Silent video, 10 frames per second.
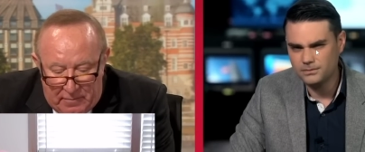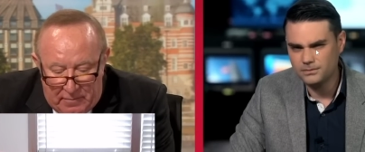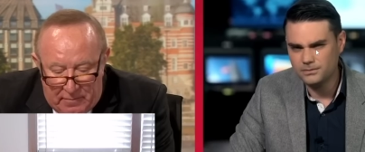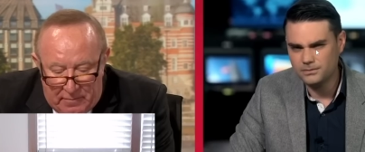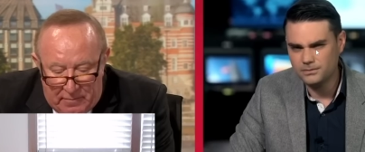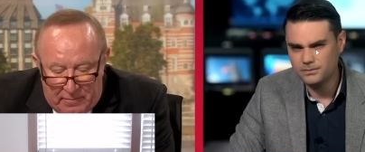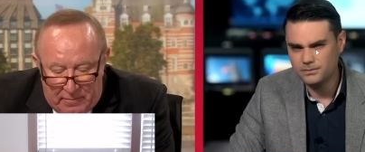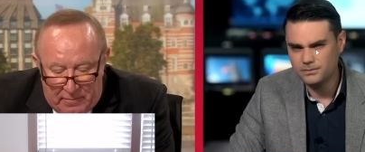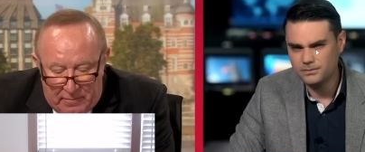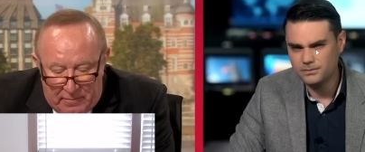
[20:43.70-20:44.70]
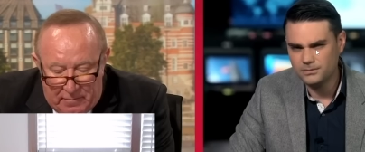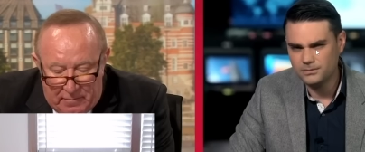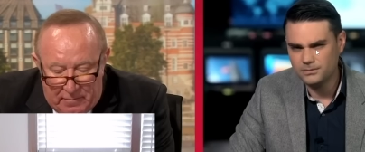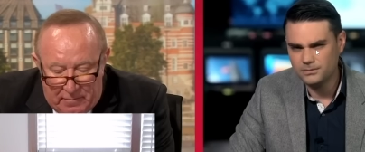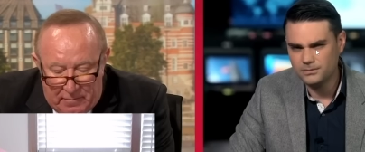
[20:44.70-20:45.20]

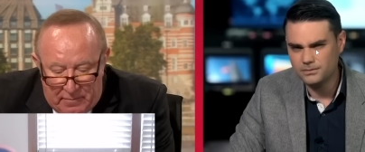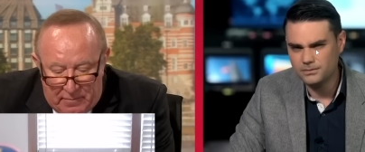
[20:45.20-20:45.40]
Nothing is said.